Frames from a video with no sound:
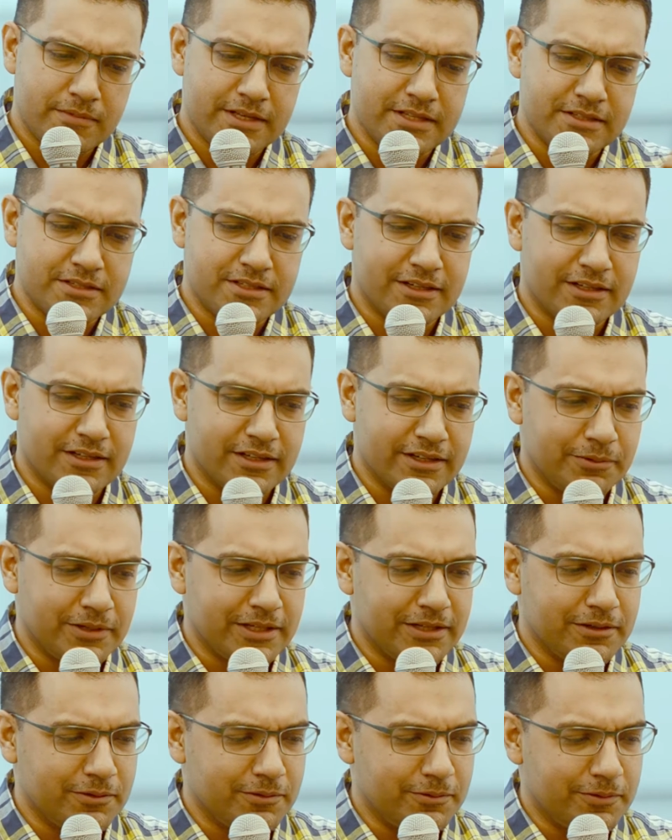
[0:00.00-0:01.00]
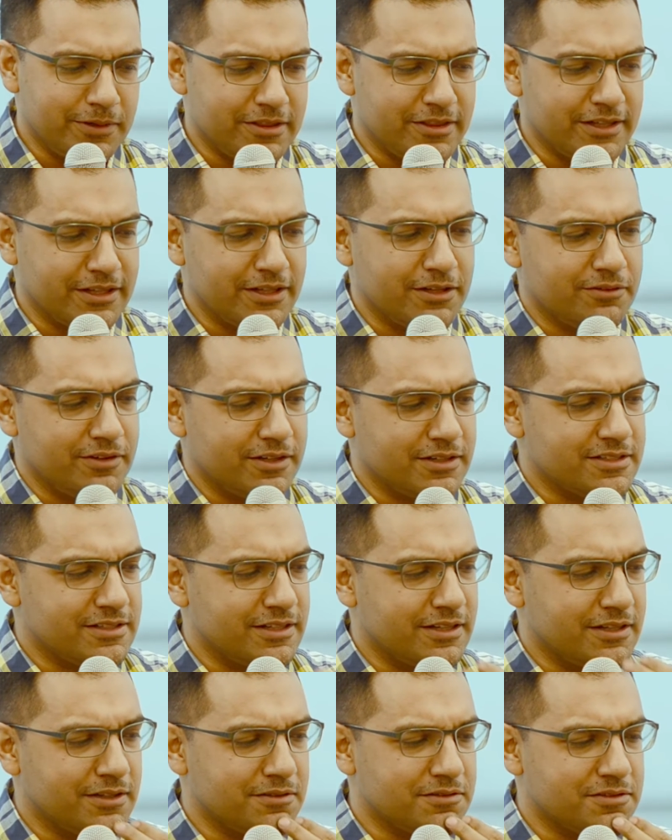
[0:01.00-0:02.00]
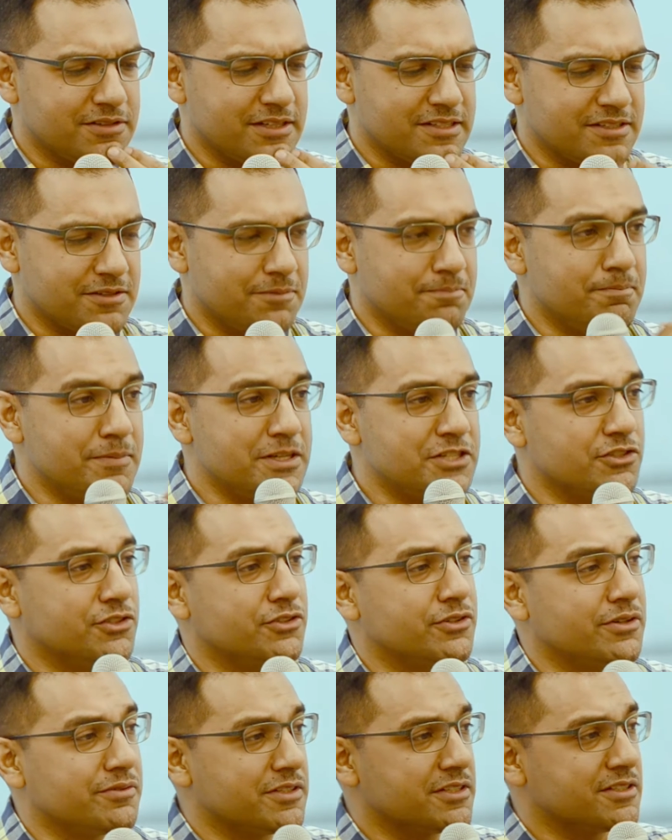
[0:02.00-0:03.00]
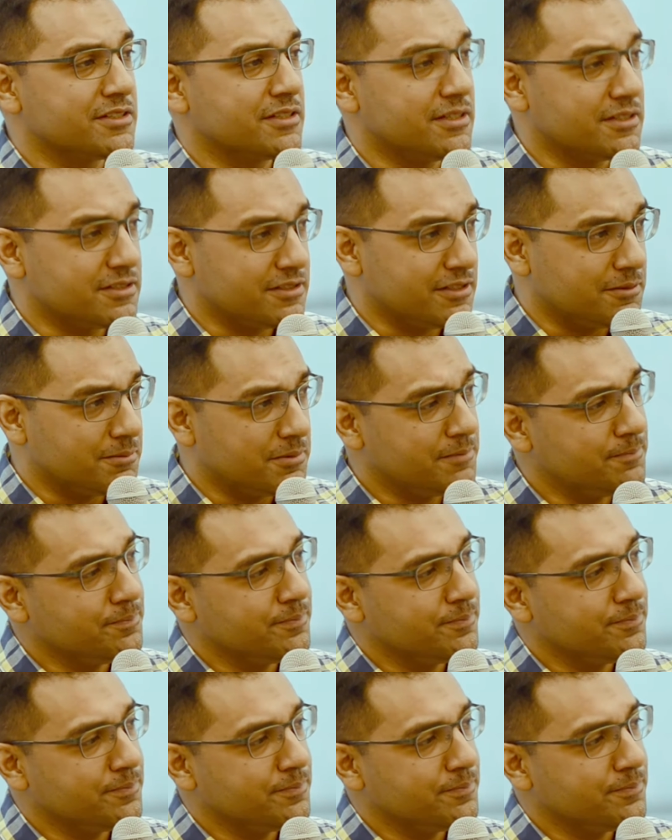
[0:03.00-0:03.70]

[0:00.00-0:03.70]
Internally, we think of ourselves as a mission-driven startup.